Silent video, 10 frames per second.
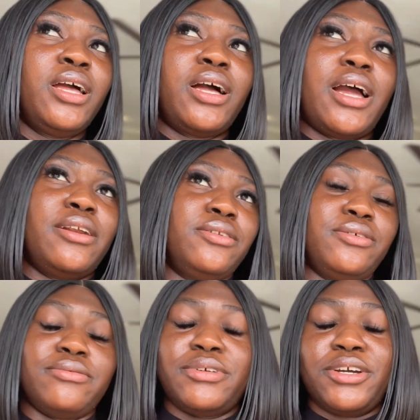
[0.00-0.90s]
I don't
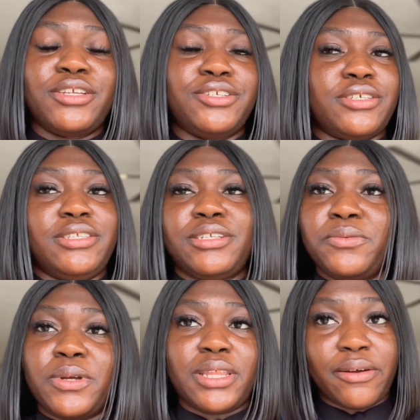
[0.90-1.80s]
know, God just didn't
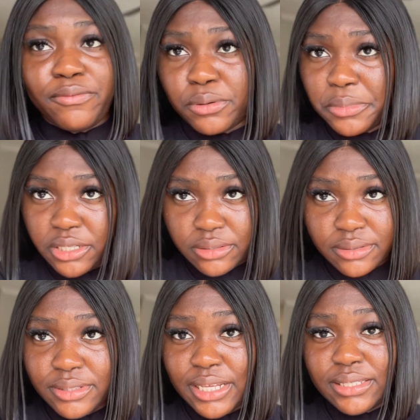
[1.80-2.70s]
want that for me.
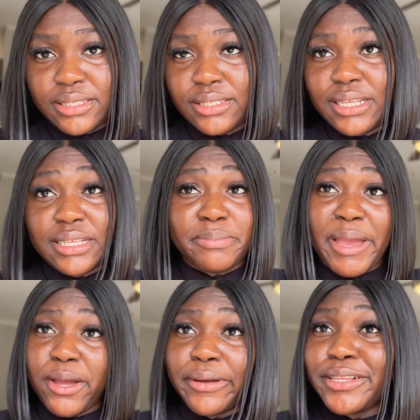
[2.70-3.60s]
That's my
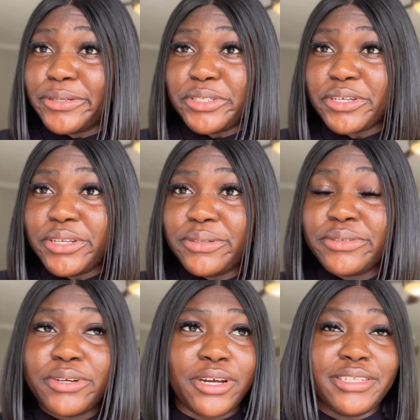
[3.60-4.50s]
conclusion.
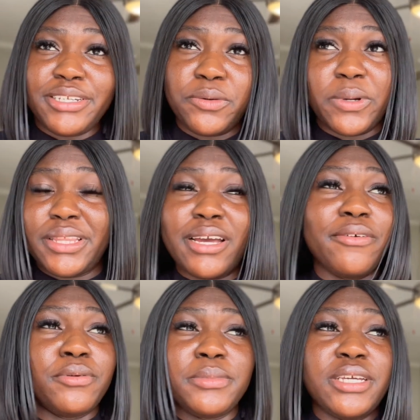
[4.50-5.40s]
God didn't want that
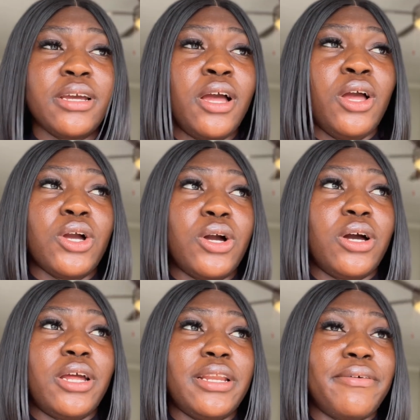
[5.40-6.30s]
for me.
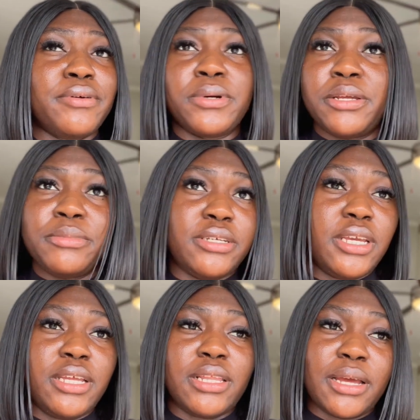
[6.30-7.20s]
God never wanted me
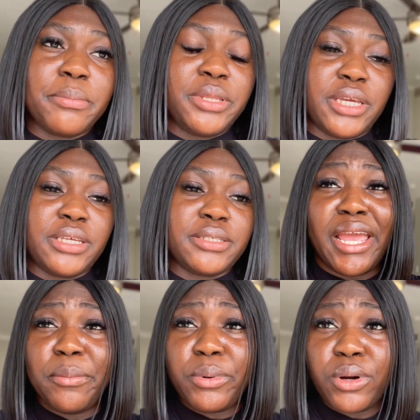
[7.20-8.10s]
in that place.
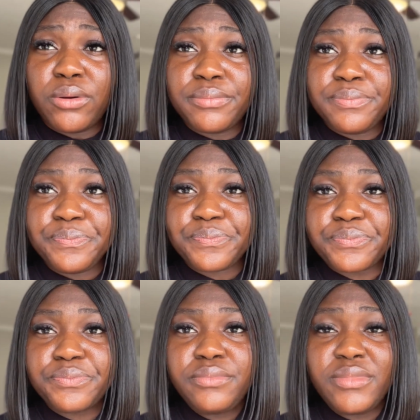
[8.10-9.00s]
April?
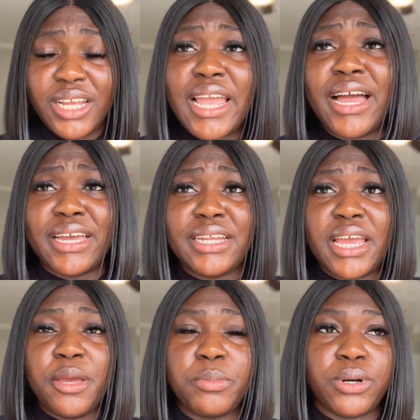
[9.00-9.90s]
Yeah, in
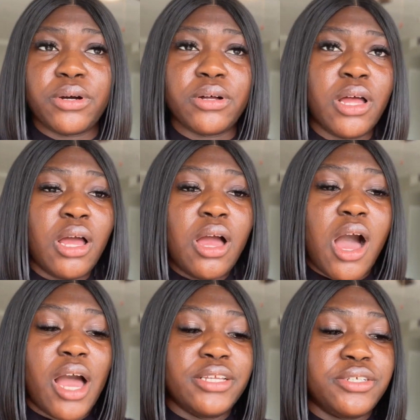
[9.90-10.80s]
April,
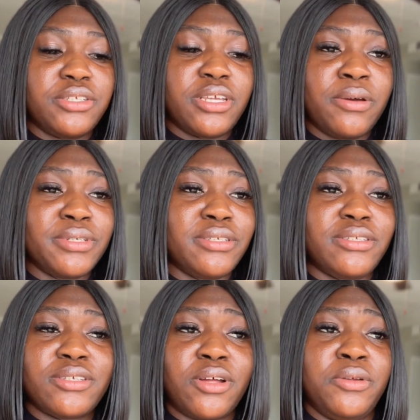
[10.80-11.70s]
it
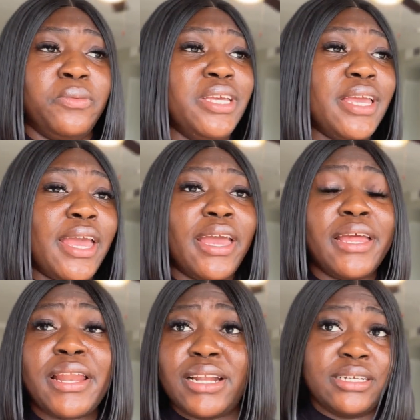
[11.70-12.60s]
was on the
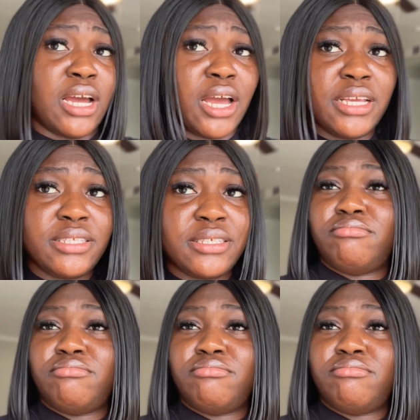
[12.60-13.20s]
weekend at night.